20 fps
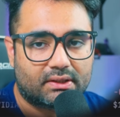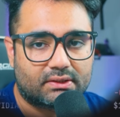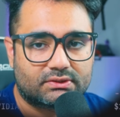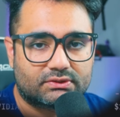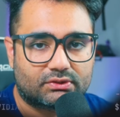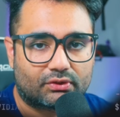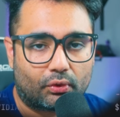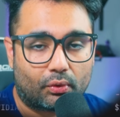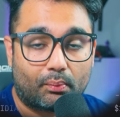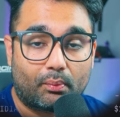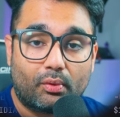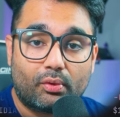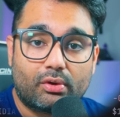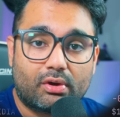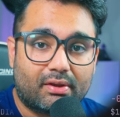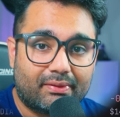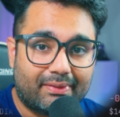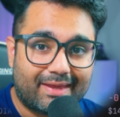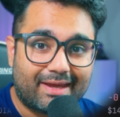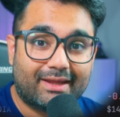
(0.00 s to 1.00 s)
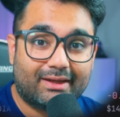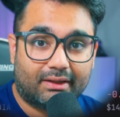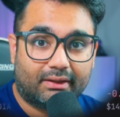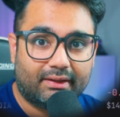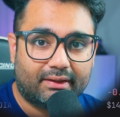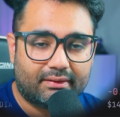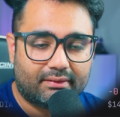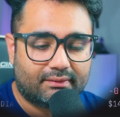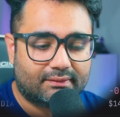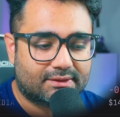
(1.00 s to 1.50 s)
So more on that
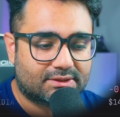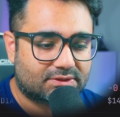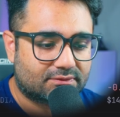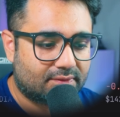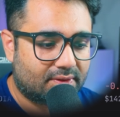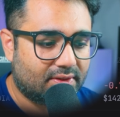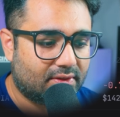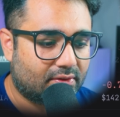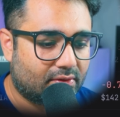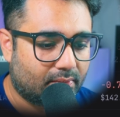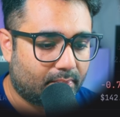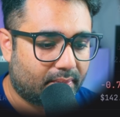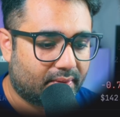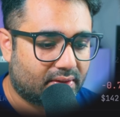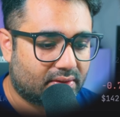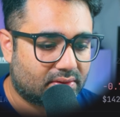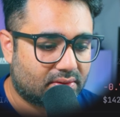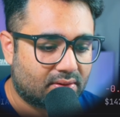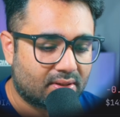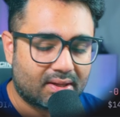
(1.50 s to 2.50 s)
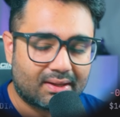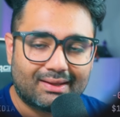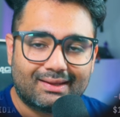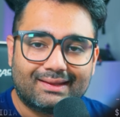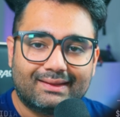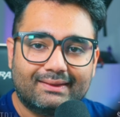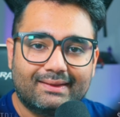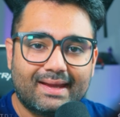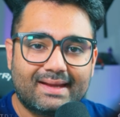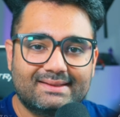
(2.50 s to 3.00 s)
later in this video, but
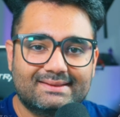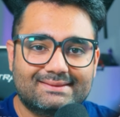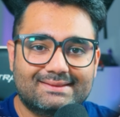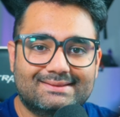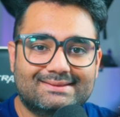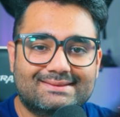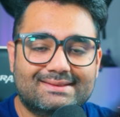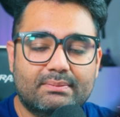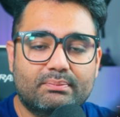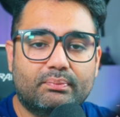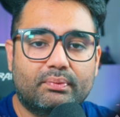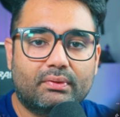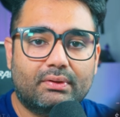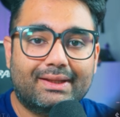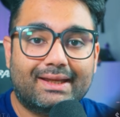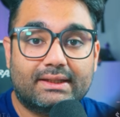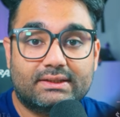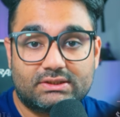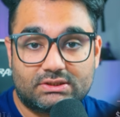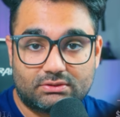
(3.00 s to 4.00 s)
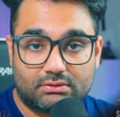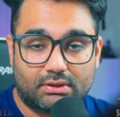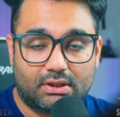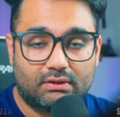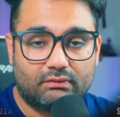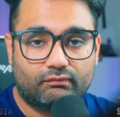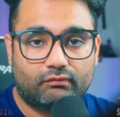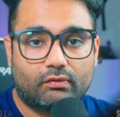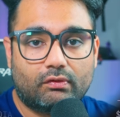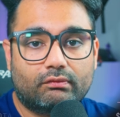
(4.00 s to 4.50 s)
that's the simple and
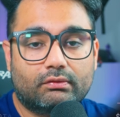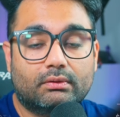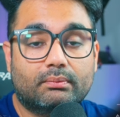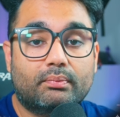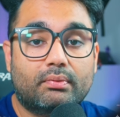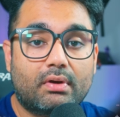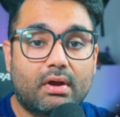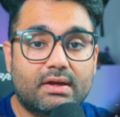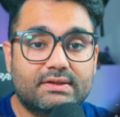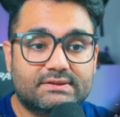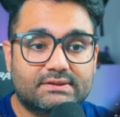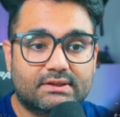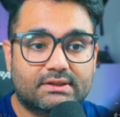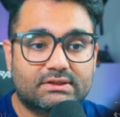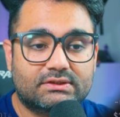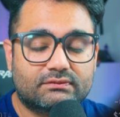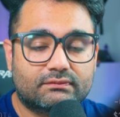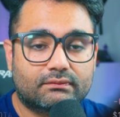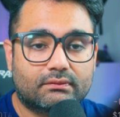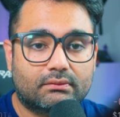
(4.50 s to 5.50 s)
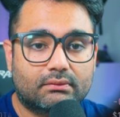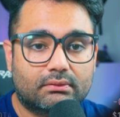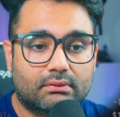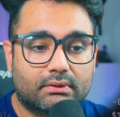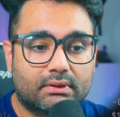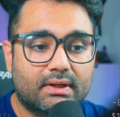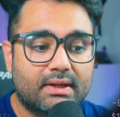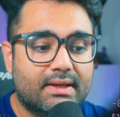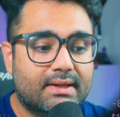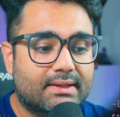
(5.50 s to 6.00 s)
straightforward process
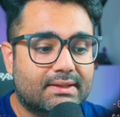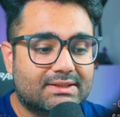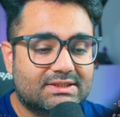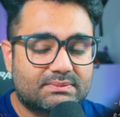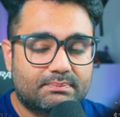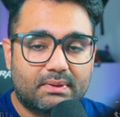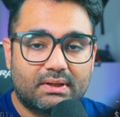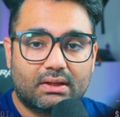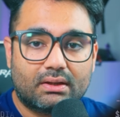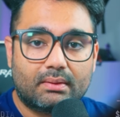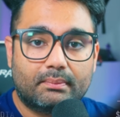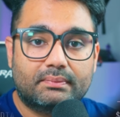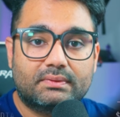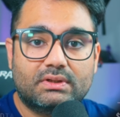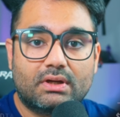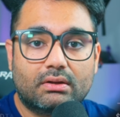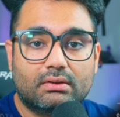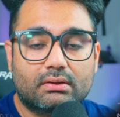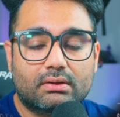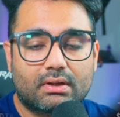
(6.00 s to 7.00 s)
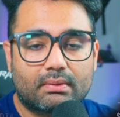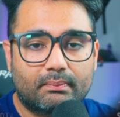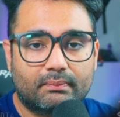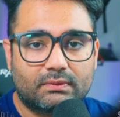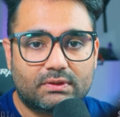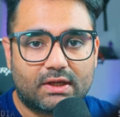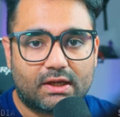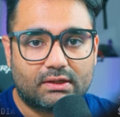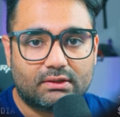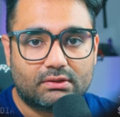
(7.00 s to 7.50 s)
for spinning up Docker
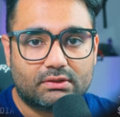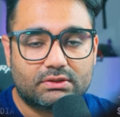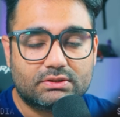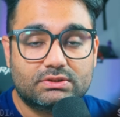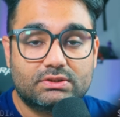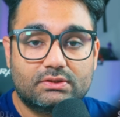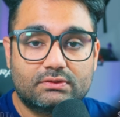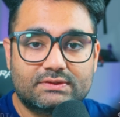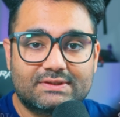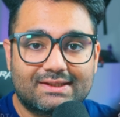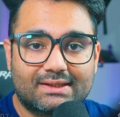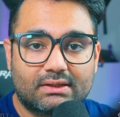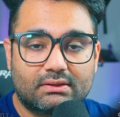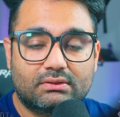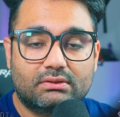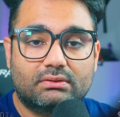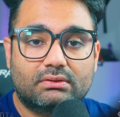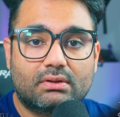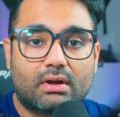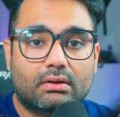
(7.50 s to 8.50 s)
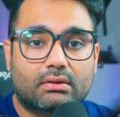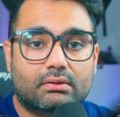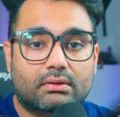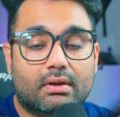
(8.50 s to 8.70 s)
containers using Docker